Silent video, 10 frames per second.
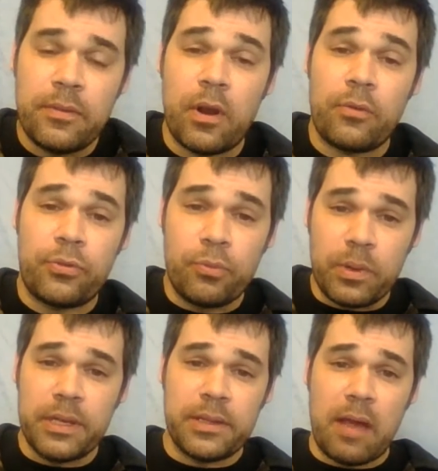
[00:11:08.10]
There are
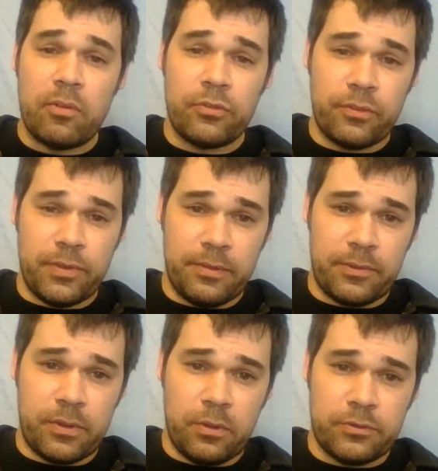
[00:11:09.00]
3 levels of
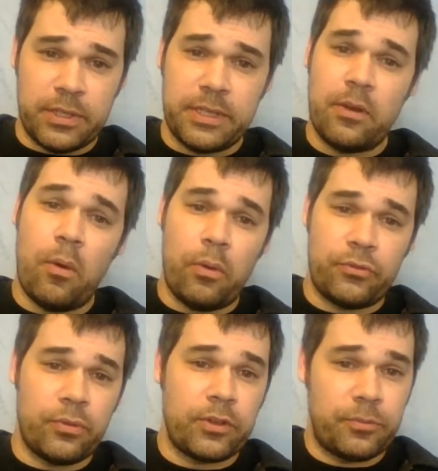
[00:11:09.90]
difficulty,
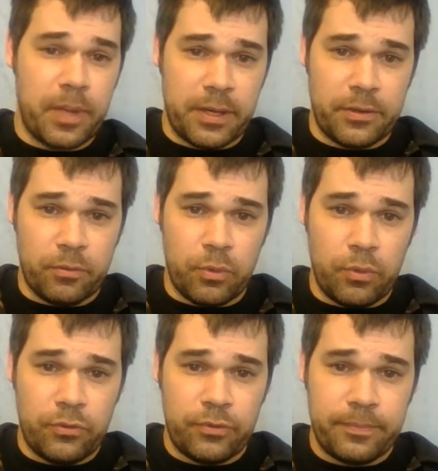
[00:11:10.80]
also explained in the
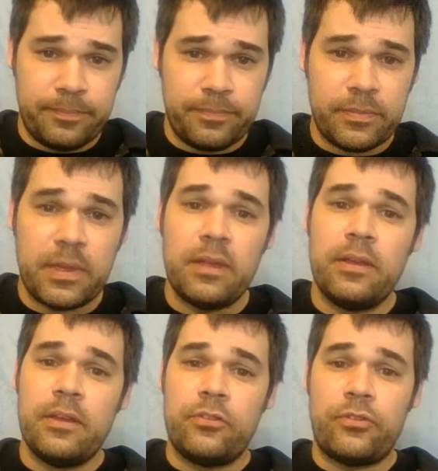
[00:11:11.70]
rules.
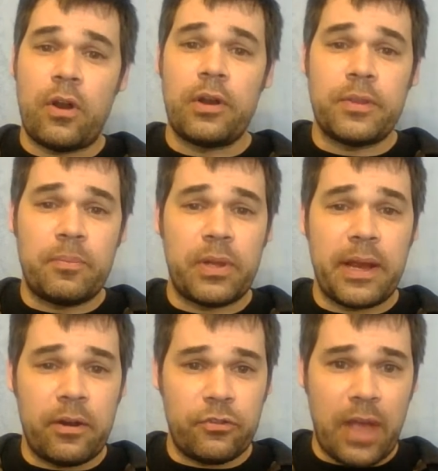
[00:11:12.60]
Starting the
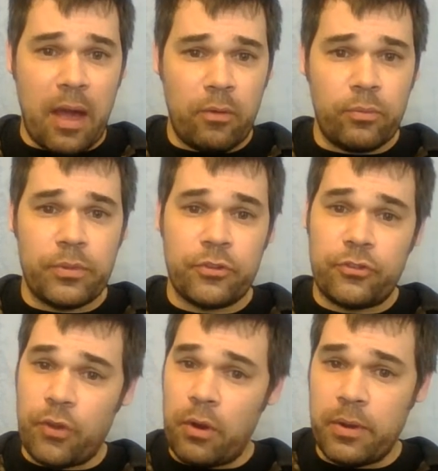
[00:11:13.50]
players out with a
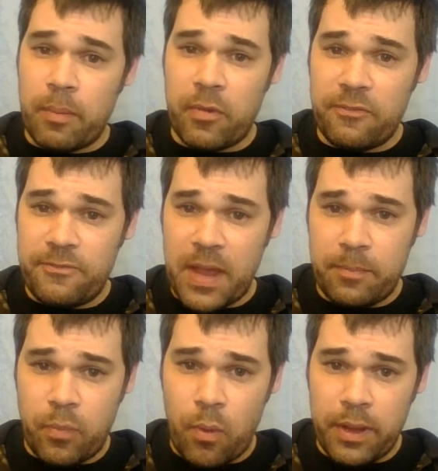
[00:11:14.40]
certain number of
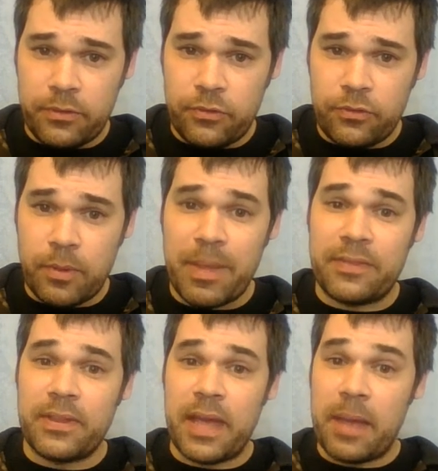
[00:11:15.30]
fate points to
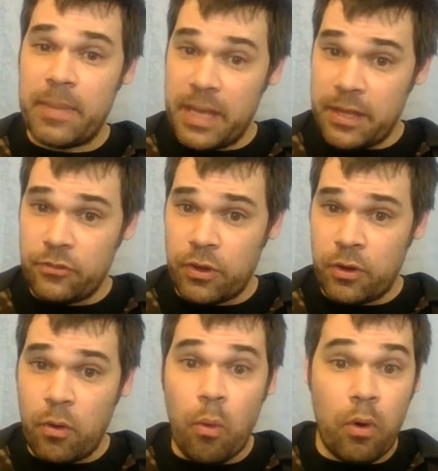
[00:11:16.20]
make the game
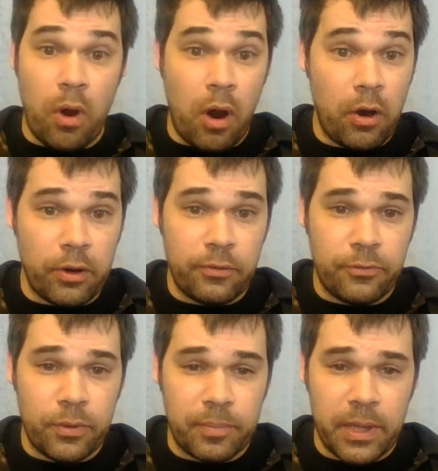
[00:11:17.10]
easier or harder
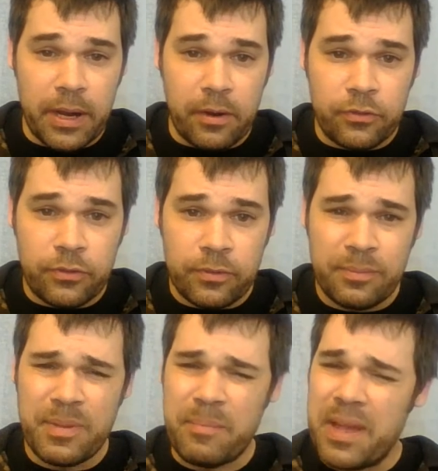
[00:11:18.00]
for the players.
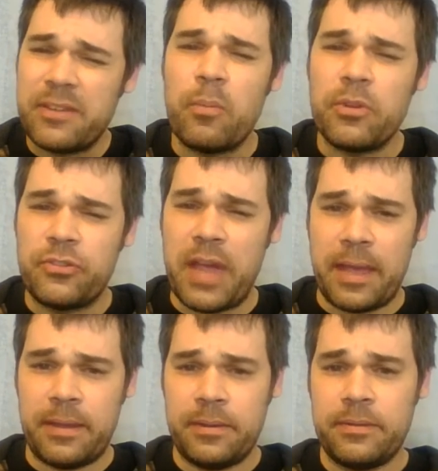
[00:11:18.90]
But make no
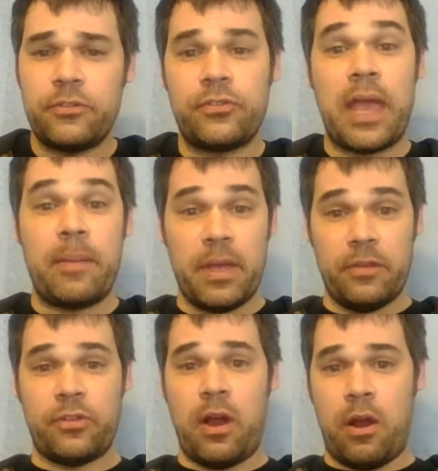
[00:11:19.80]
mistake, this game
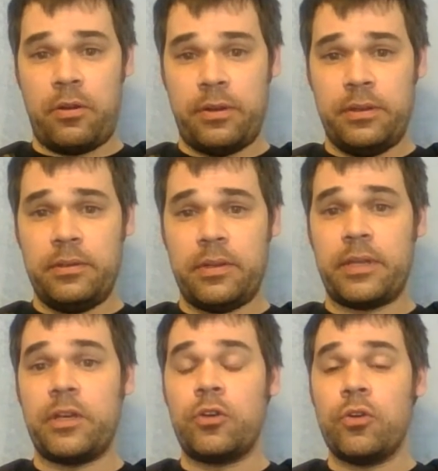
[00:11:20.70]
is hard,
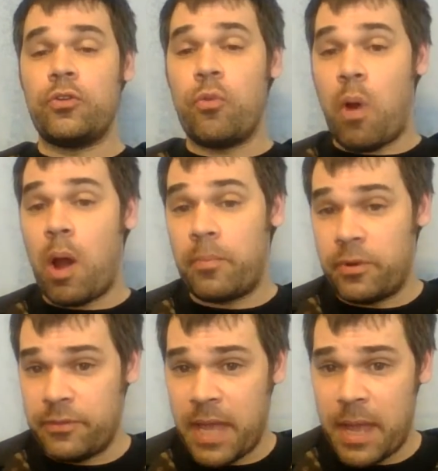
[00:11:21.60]
like a good
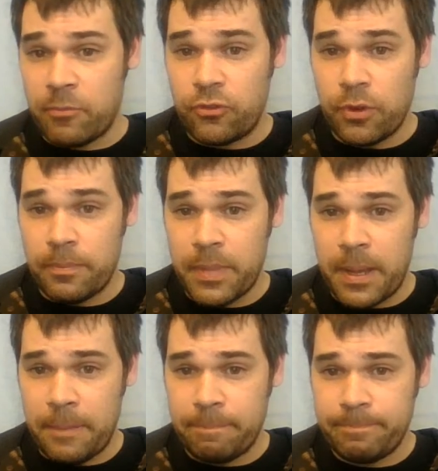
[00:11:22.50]
cooperative game should be.